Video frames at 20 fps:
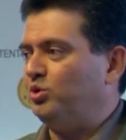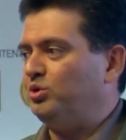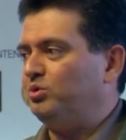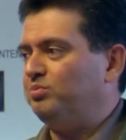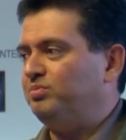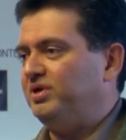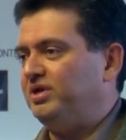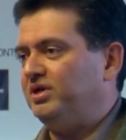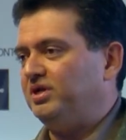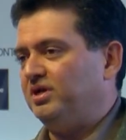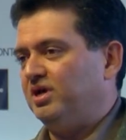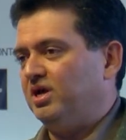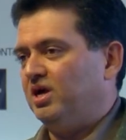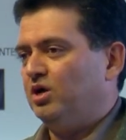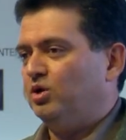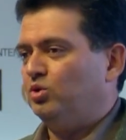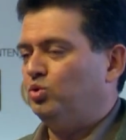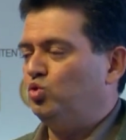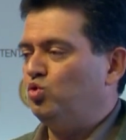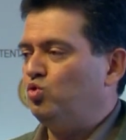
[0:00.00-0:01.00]
to be
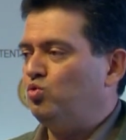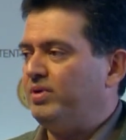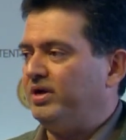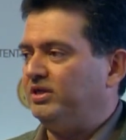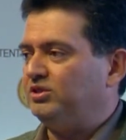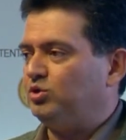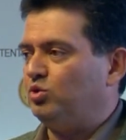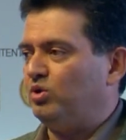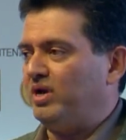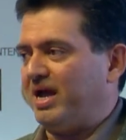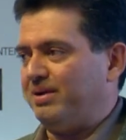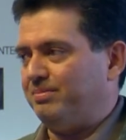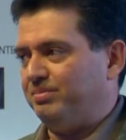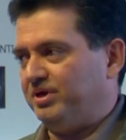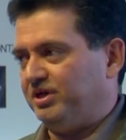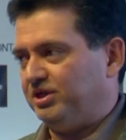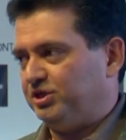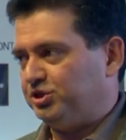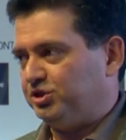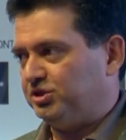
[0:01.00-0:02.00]
too much
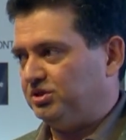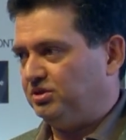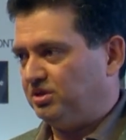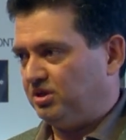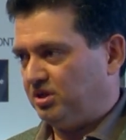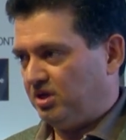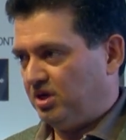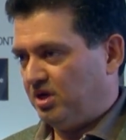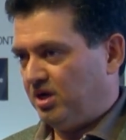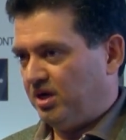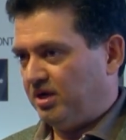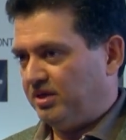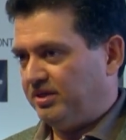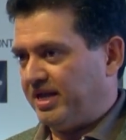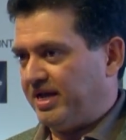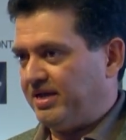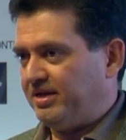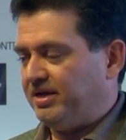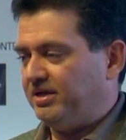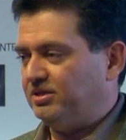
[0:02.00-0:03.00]
collaboration,
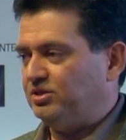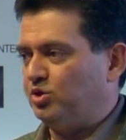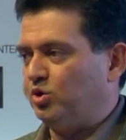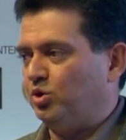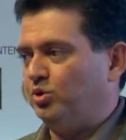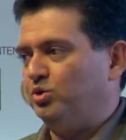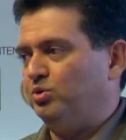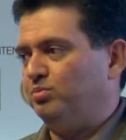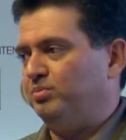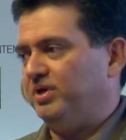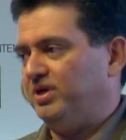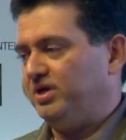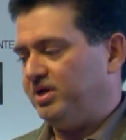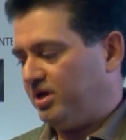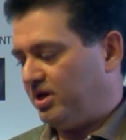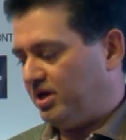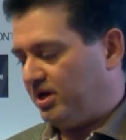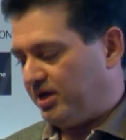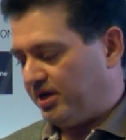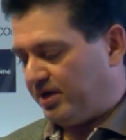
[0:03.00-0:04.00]
then it's going to be
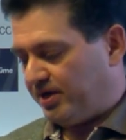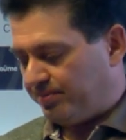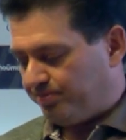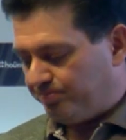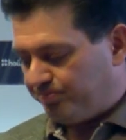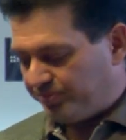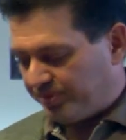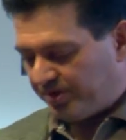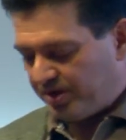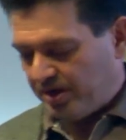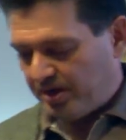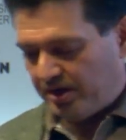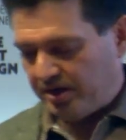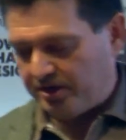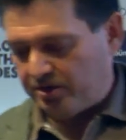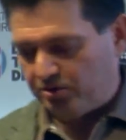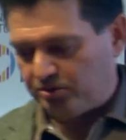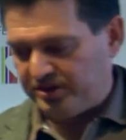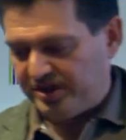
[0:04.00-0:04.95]
the